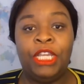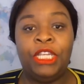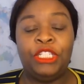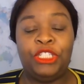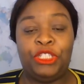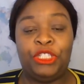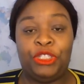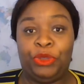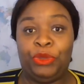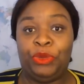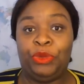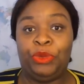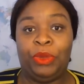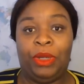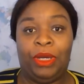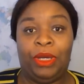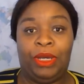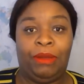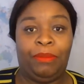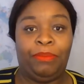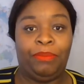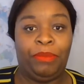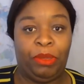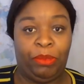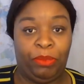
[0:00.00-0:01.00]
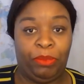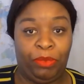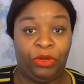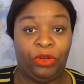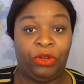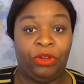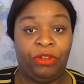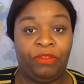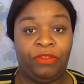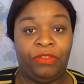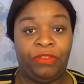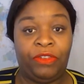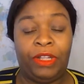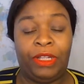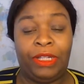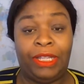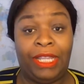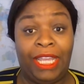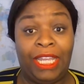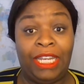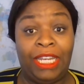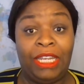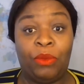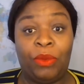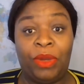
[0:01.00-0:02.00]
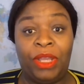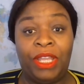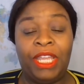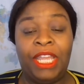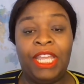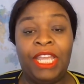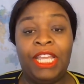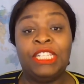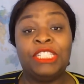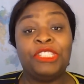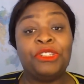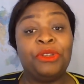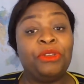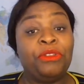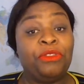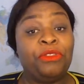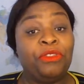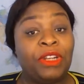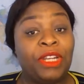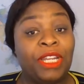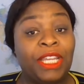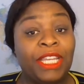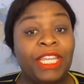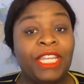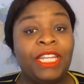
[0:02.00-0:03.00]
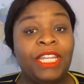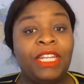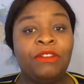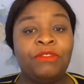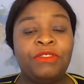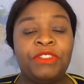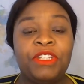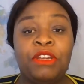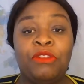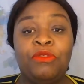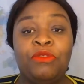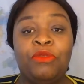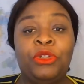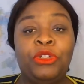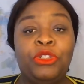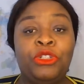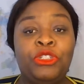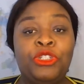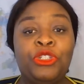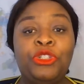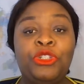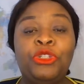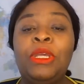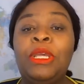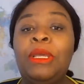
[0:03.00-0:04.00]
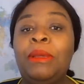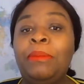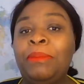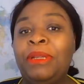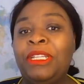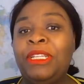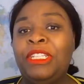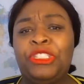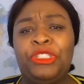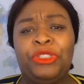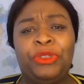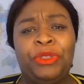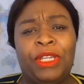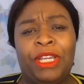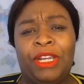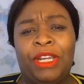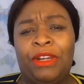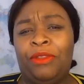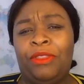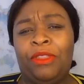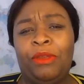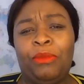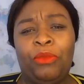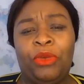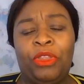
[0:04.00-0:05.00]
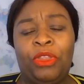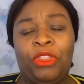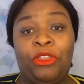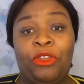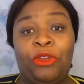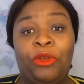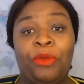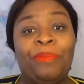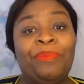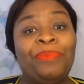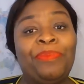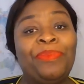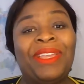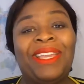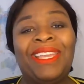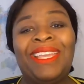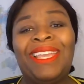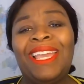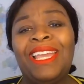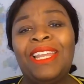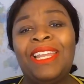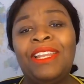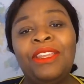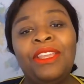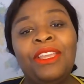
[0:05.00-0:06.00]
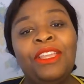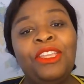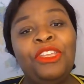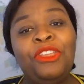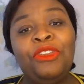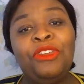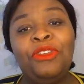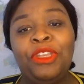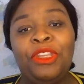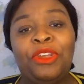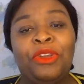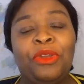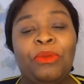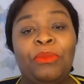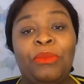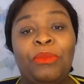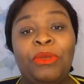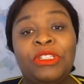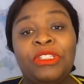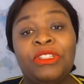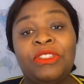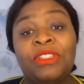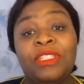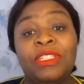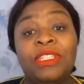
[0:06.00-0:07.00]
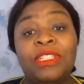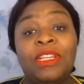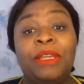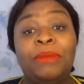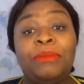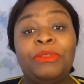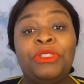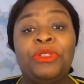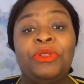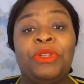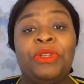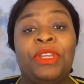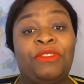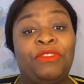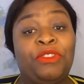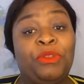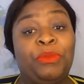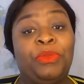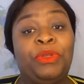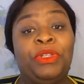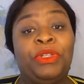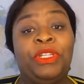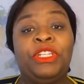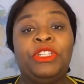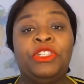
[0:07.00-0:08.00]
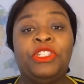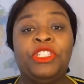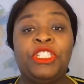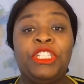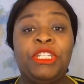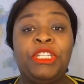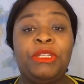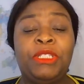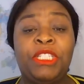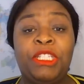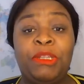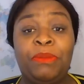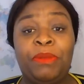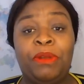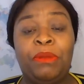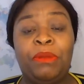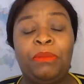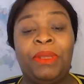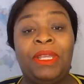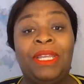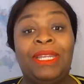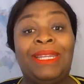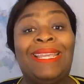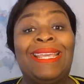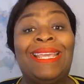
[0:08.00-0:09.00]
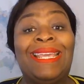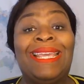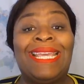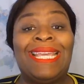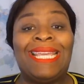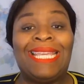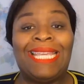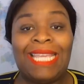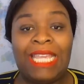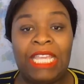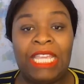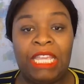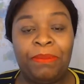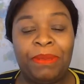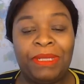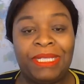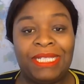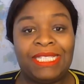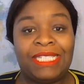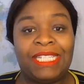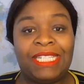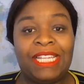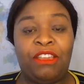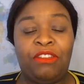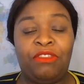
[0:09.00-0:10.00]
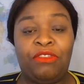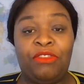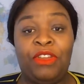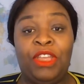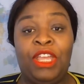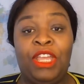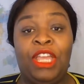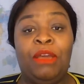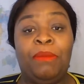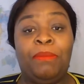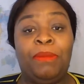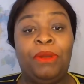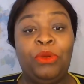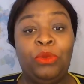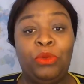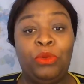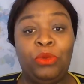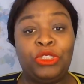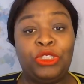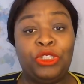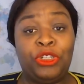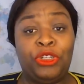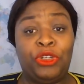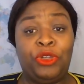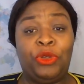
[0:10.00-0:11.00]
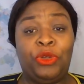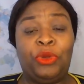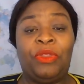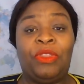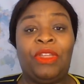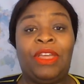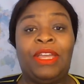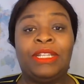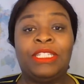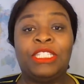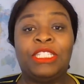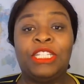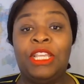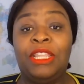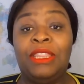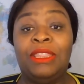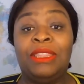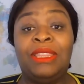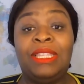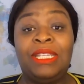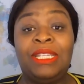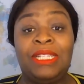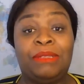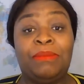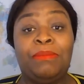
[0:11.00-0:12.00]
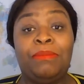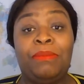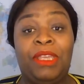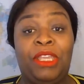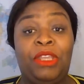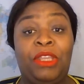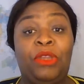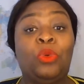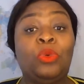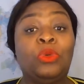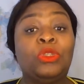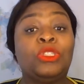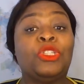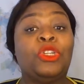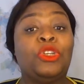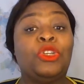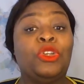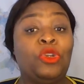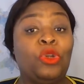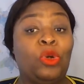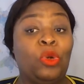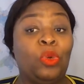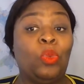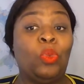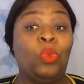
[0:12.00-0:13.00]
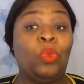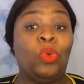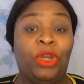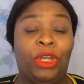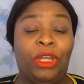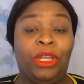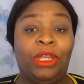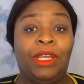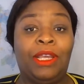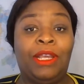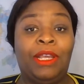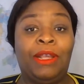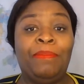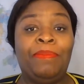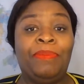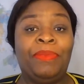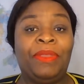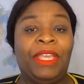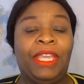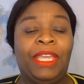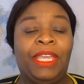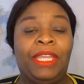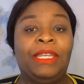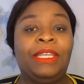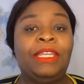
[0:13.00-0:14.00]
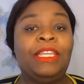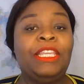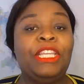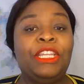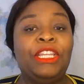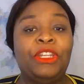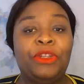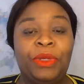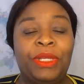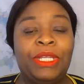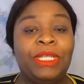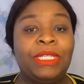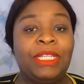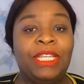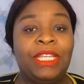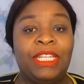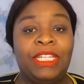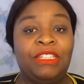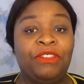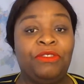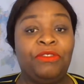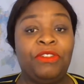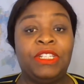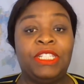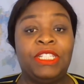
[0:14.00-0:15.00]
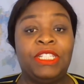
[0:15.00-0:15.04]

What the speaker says: to be put on file anyway. So if you're lucky enough to have one or two, please do carry them with you. Again, most of the times you'd have to put in your chip and pin. Keep it safe, but also know that this may also not work in different